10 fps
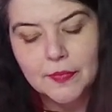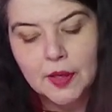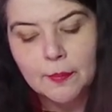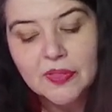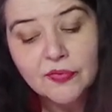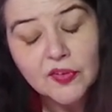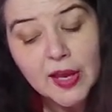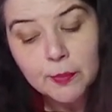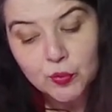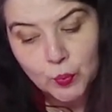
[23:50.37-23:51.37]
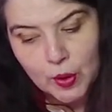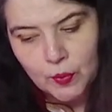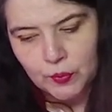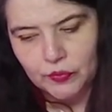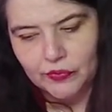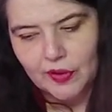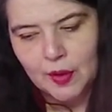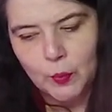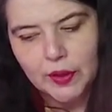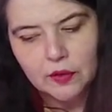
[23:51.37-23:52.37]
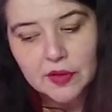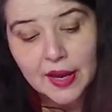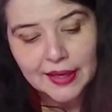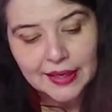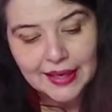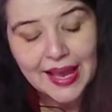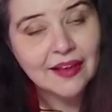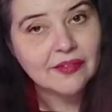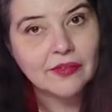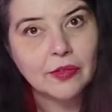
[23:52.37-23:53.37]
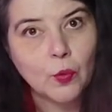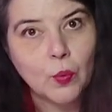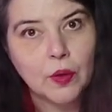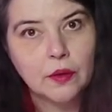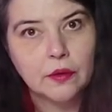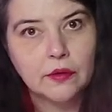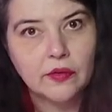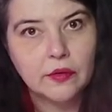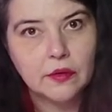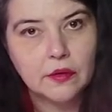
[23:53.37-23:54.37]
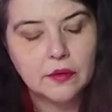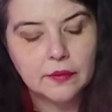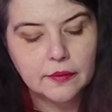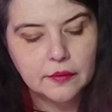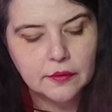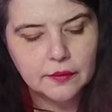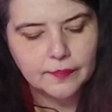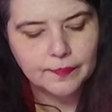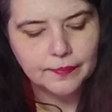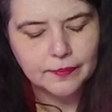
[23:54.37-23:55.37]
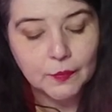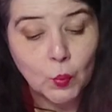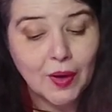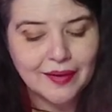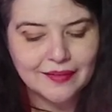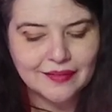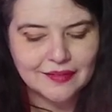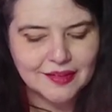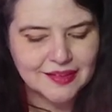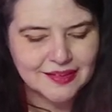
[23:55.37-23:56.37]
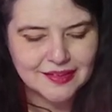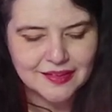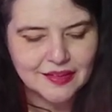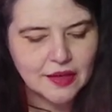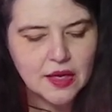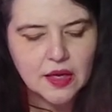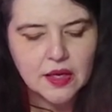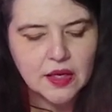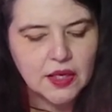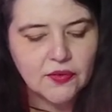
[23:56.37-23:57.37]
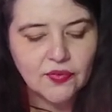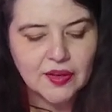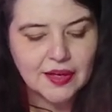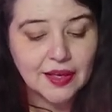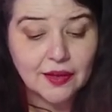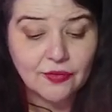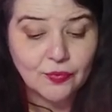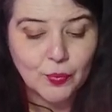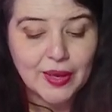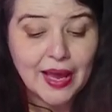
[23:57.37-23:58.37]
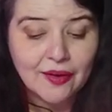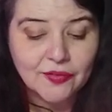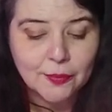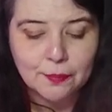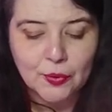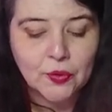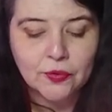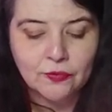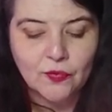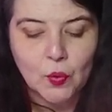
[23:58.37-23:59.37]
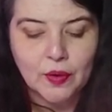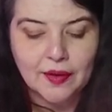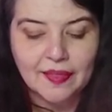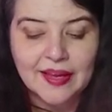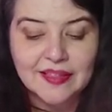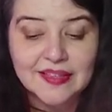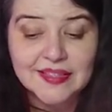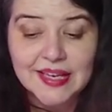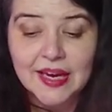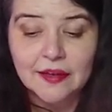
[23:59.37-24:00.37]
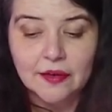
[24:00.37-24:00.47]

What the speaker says: But the flames rose, and we could not guess the word. What? Even if we have to burn for it like the saint